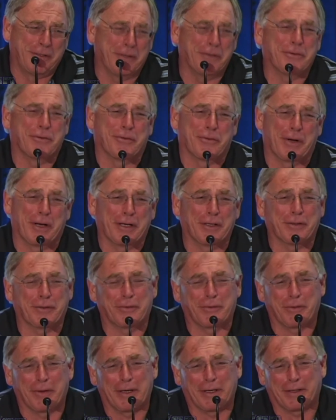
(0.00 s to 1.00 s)
Don't drink.
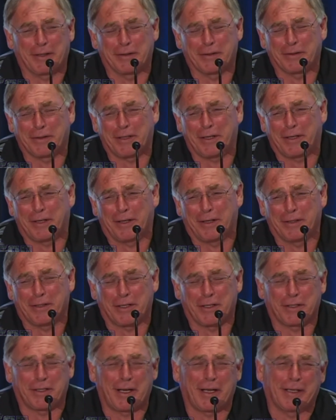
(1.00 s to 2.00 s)
Drink is you know it's
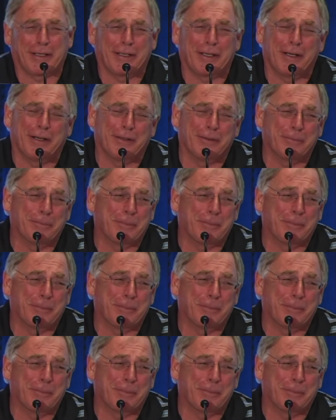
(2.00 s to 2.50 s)
just like you know.